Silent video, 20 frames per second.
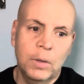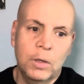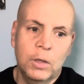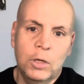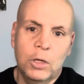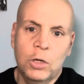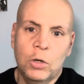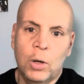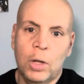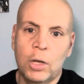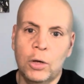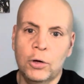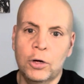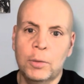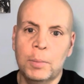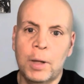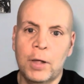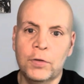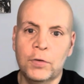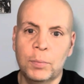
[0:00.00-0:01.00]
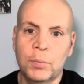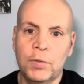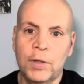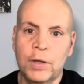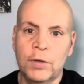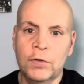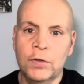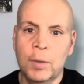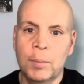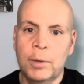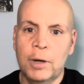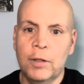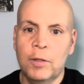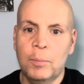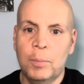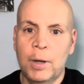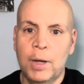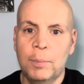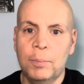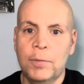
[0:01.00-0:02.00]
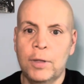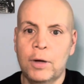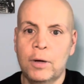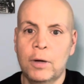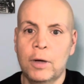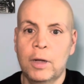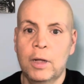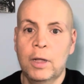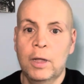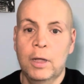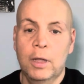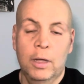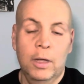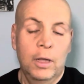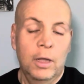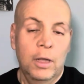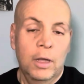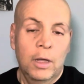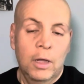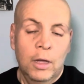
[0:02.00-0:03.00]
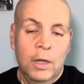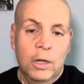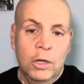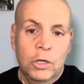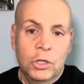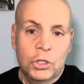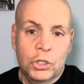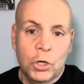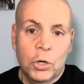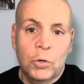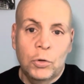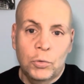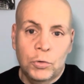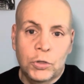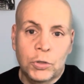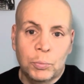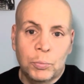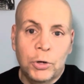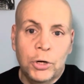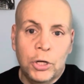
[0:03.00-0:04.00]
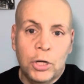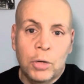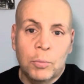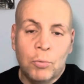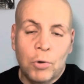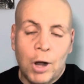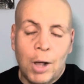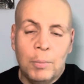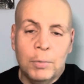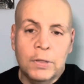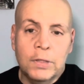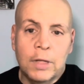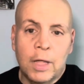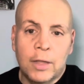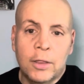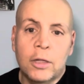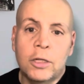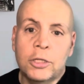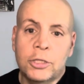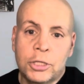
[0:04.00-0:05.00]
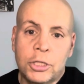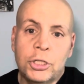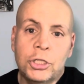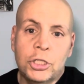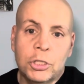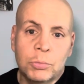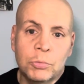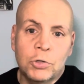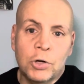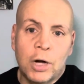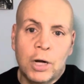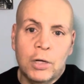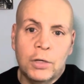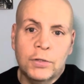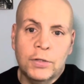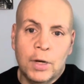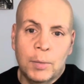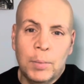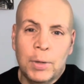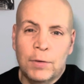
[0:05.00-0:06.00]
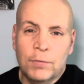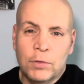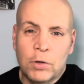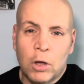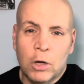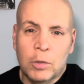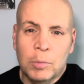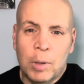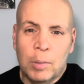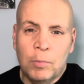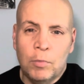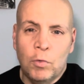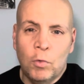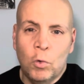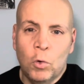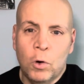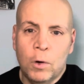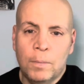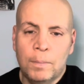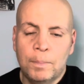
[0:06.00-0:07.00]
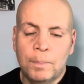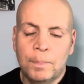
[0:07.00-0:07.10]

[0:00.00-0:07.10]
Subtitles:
I learned about some things coming down the pipe that show some pretty good promise, like the lutetium trials that I may have talked about before.